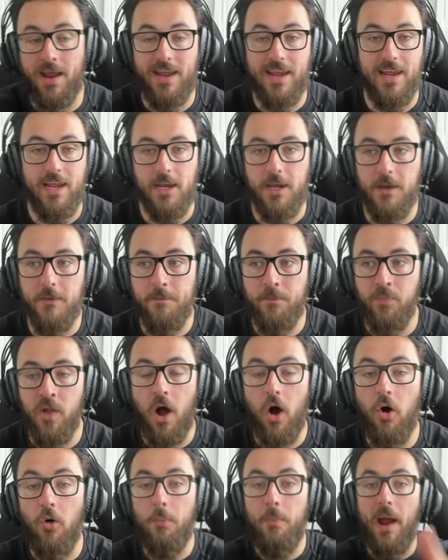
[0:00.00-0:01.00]
E,
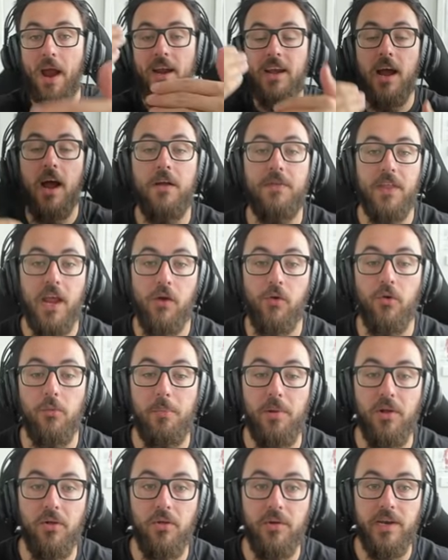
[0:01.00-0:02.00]
I'll bait out their
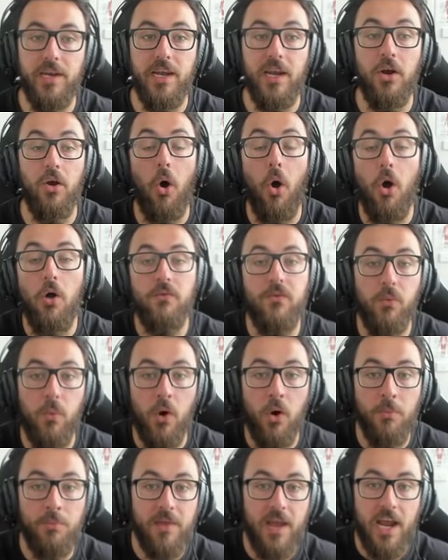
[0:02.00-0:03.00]
ability and
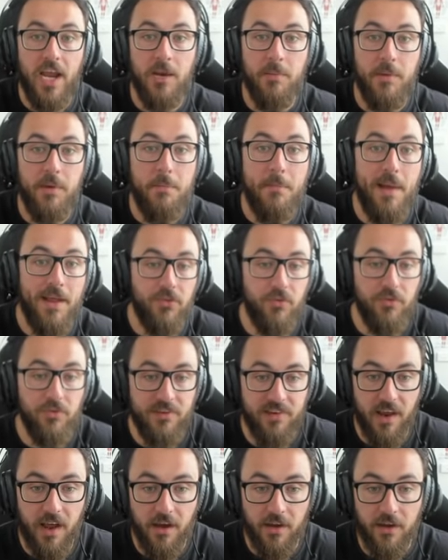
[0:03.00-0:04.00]
overwhelm the enemy mental
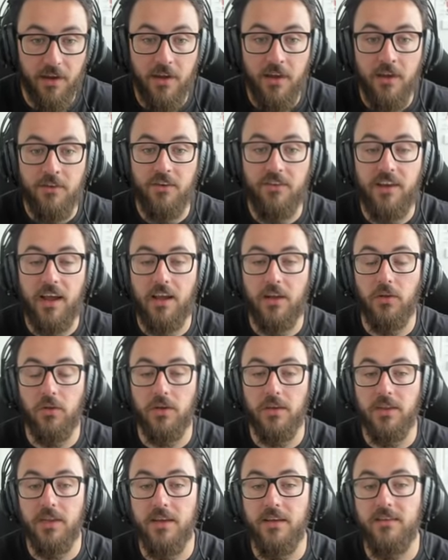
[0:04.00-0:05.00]
stack. So take a
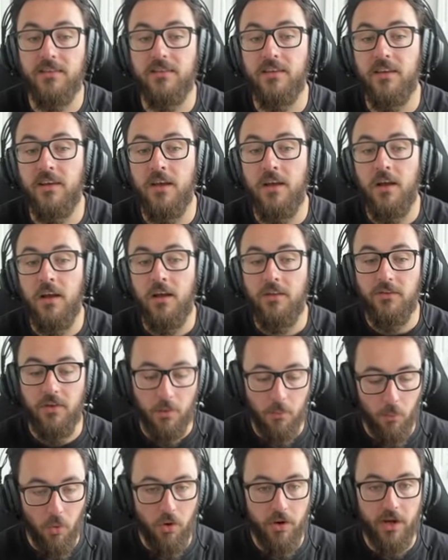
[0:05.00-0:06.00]
look at this. So
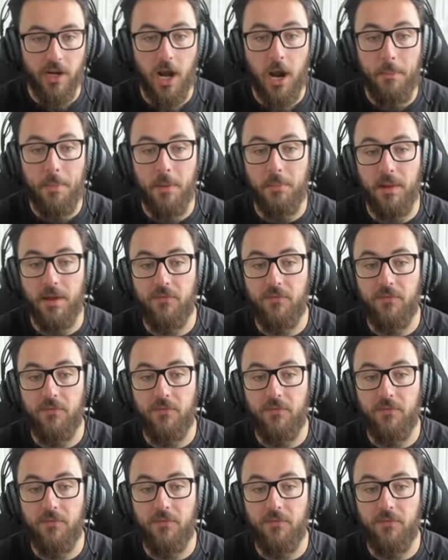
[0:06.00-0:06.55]
I'm walking up, I'm like